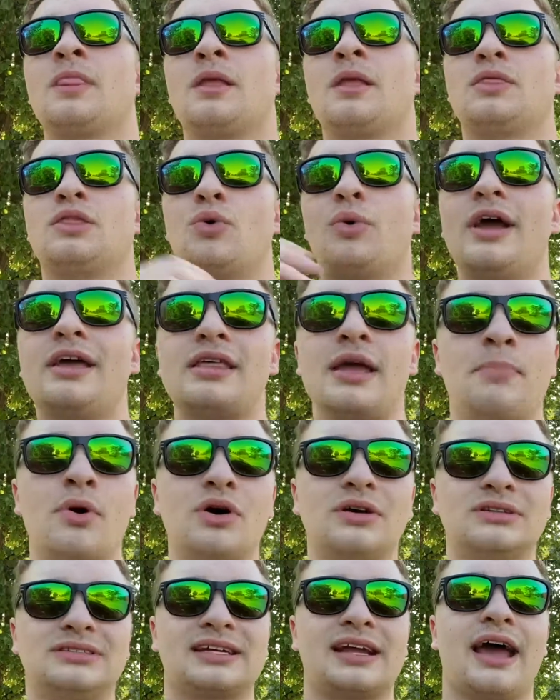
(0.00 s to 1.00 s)
the way they
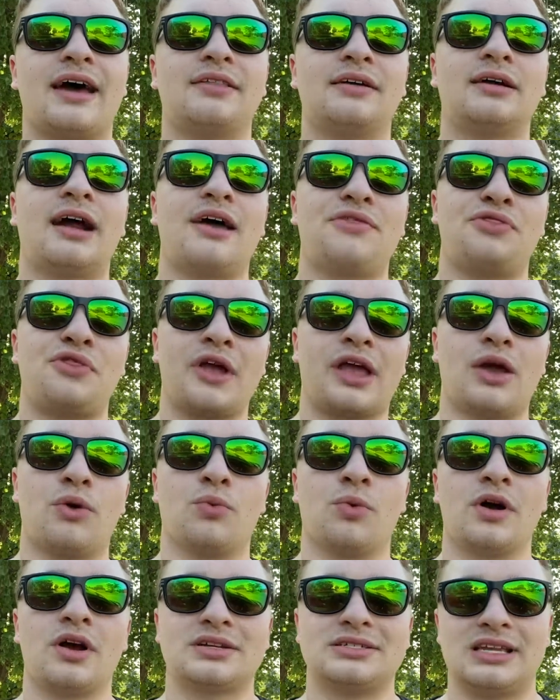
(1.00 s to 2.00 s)
pull it together, I think it
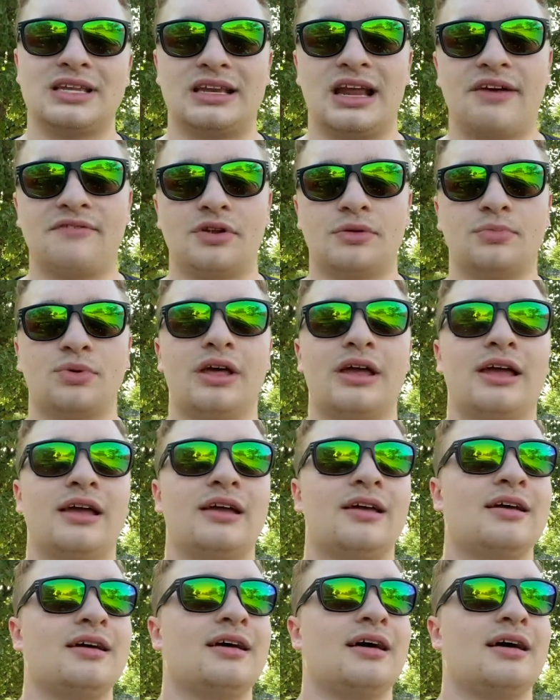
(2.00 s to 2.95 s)
works inevitably.